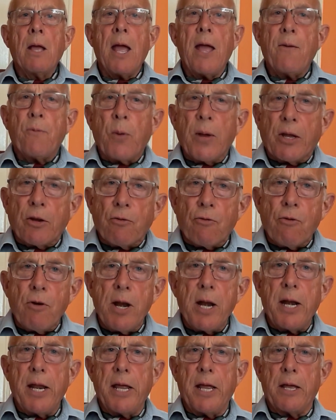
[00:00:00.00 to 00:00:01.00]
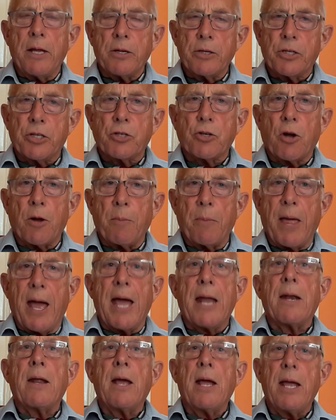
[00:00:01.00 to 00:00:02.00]
if we could really stop
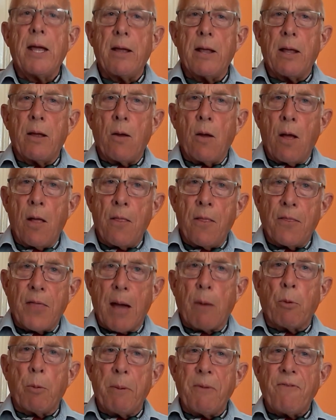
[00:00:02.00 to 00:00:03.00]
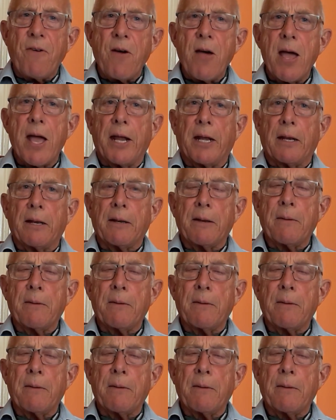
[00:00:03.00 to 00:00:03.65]
that, that would be fine.